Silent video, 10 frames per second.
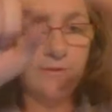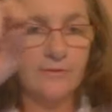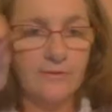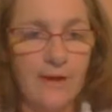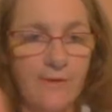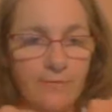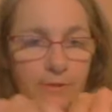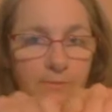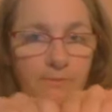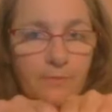the
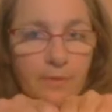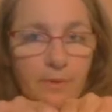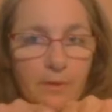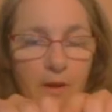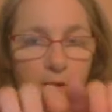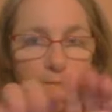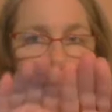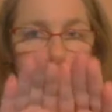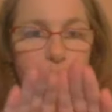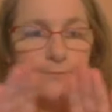7
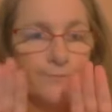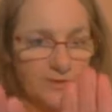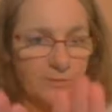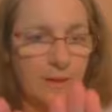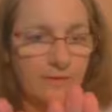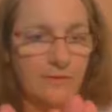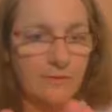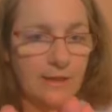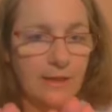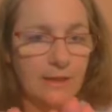
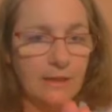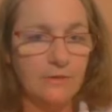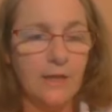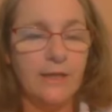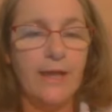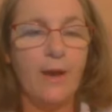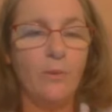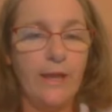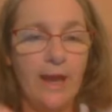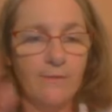spaces in it, and now
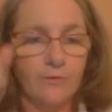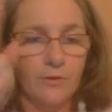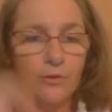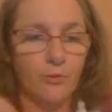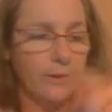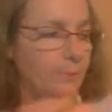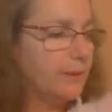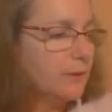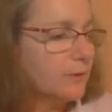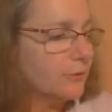we have the 3
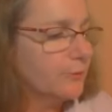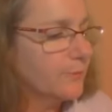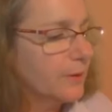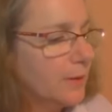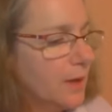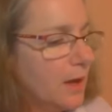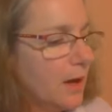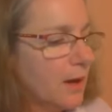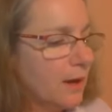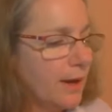pillars,
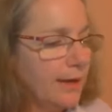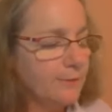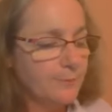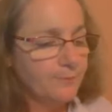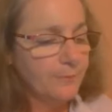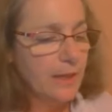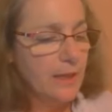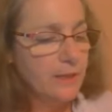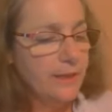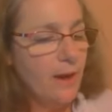all right?
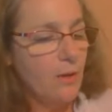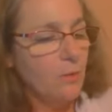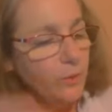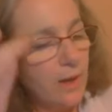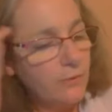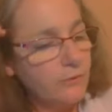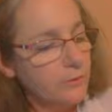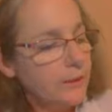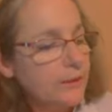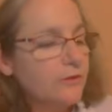Now, we also
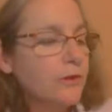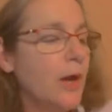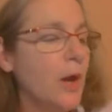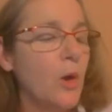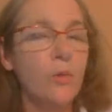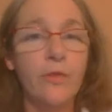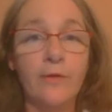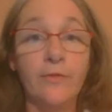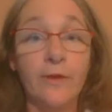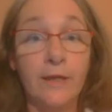need to know
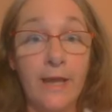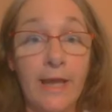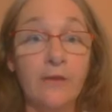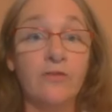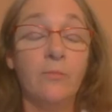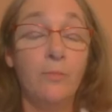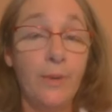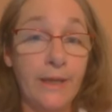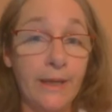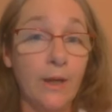that the next
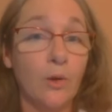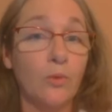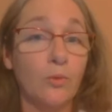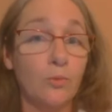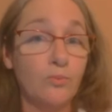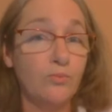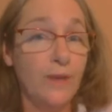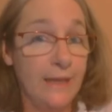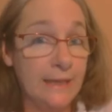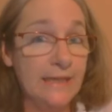big
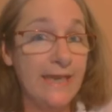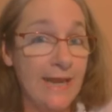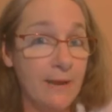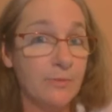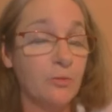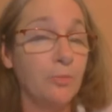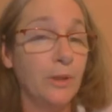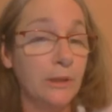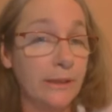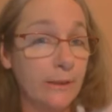in-depth
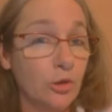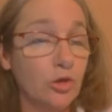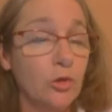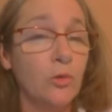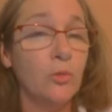political